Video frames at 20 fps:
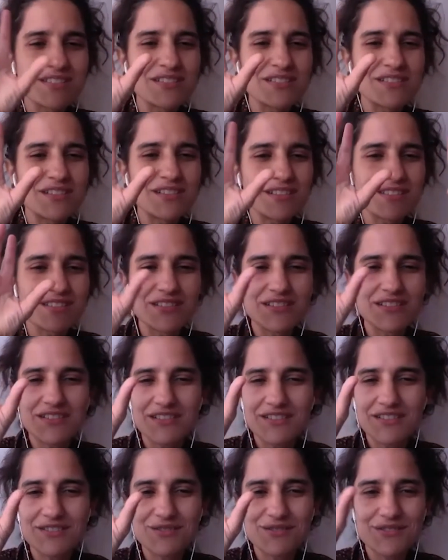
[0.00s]

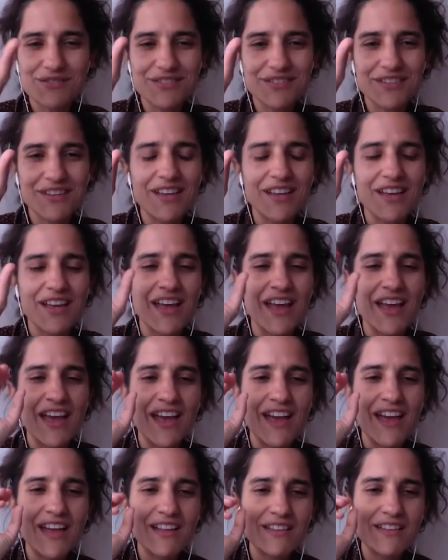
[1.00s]
circles.
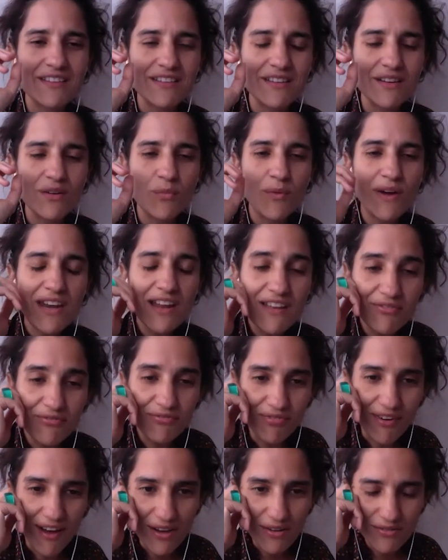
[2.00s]
And when I
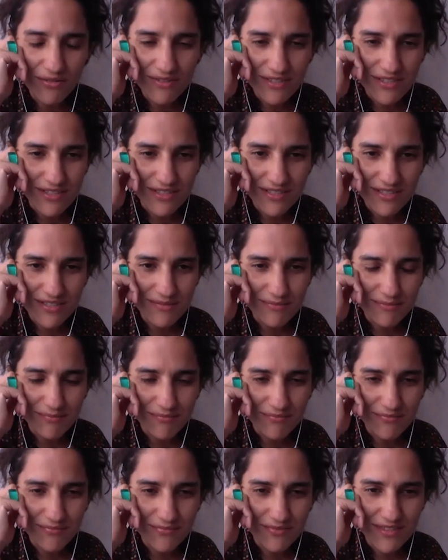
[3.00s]
found this
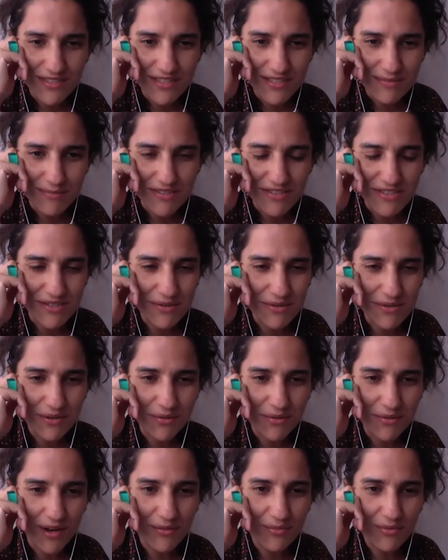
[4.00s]
material,
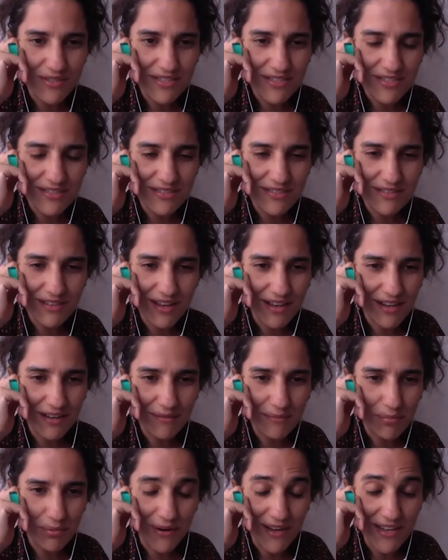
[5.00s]
I was
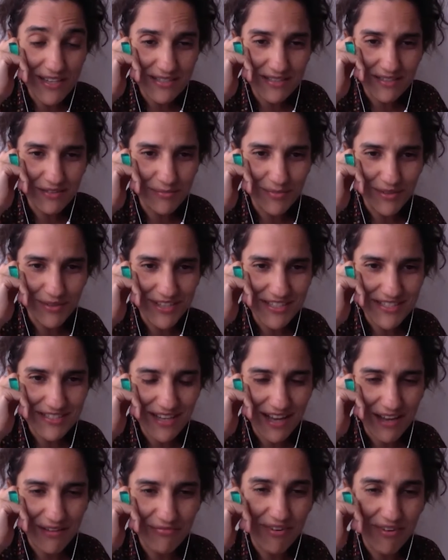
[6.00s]
impressive because
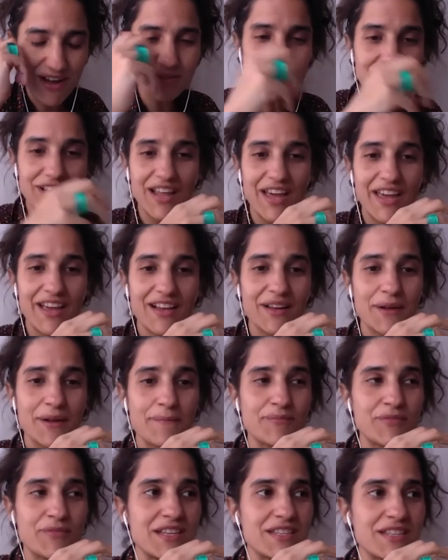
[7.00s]
I found like
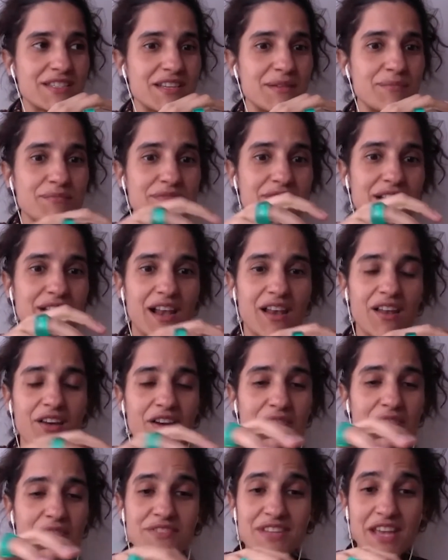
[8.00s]
a lot
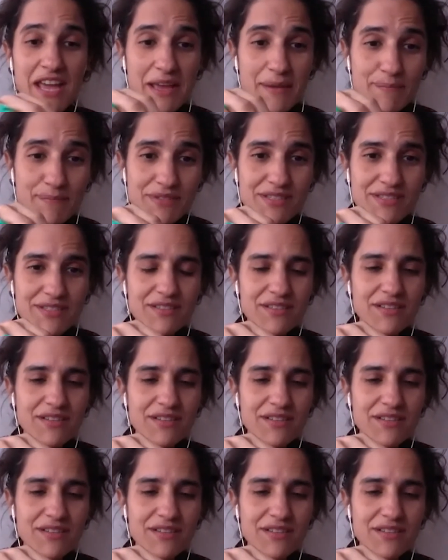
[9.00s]
of tapes